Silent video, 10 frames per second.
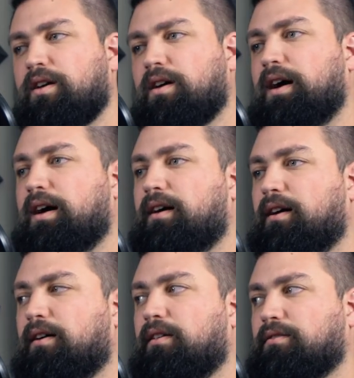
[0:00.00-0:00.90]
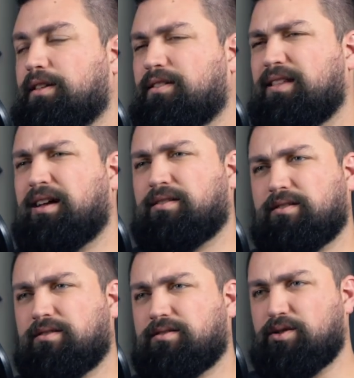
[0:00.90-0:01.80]
Doesn't that
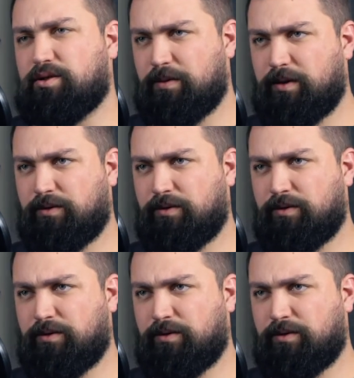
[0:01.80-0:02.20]
do something